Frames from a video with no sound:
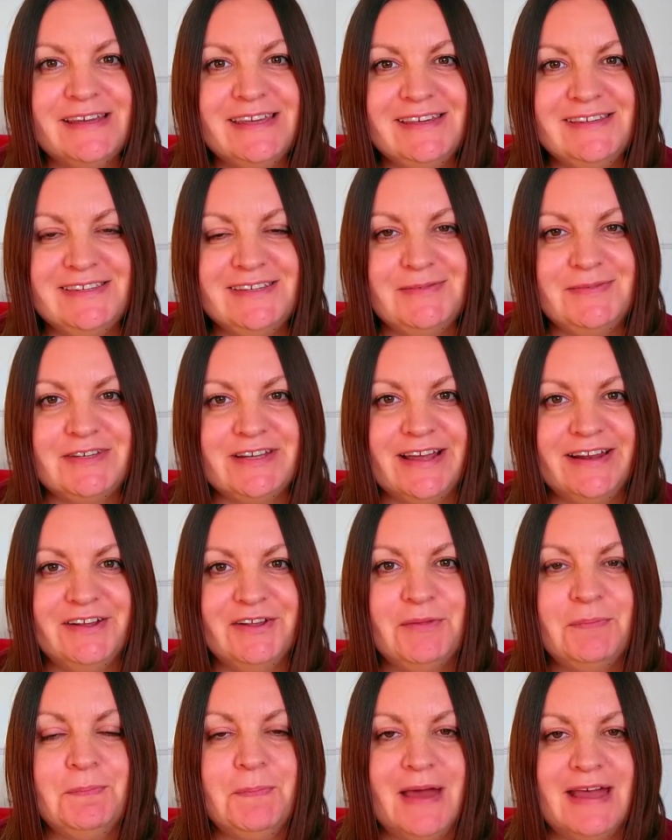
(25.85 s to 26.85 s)
my YouTube
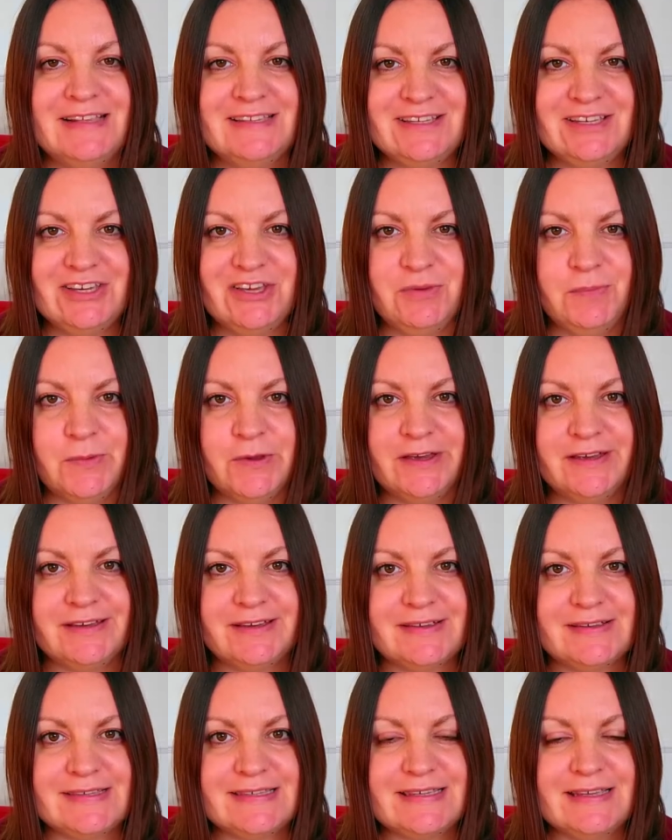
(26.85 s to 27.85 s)
channel, Better You
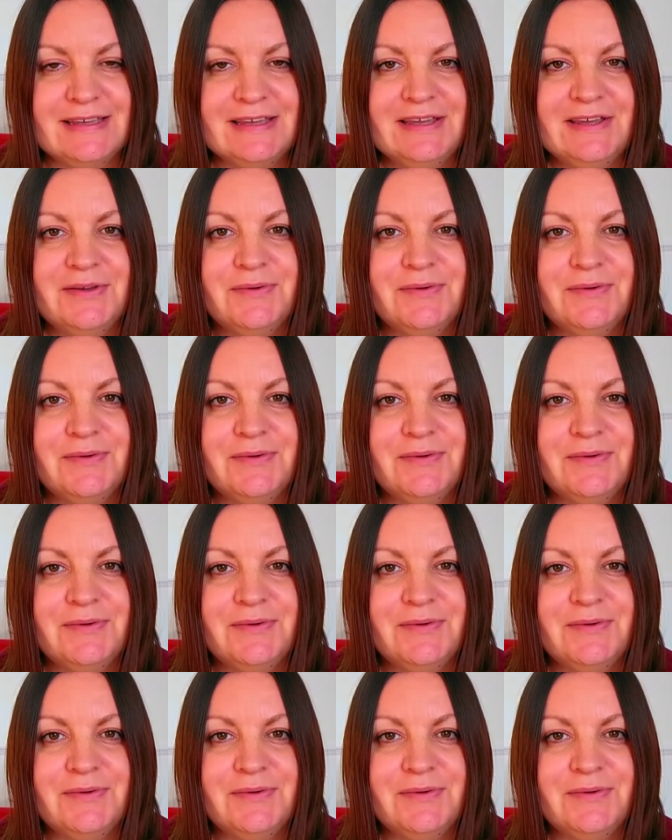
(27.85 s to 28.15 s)
Books,